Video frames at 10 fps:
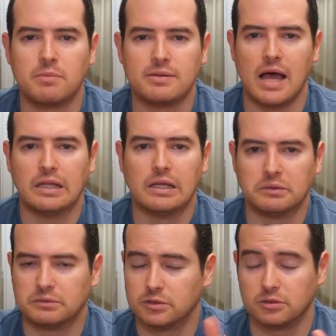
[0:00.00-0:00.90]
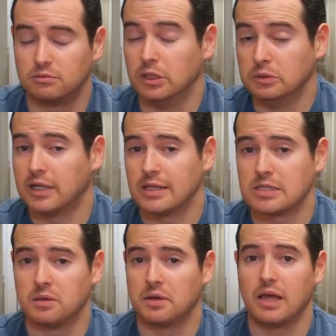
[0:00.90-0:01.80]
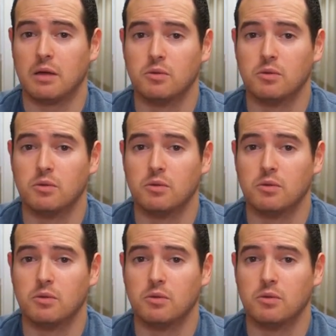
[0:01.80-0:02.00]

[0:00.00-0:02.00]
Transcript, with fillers: have been downloaded with just no signs of slowing down,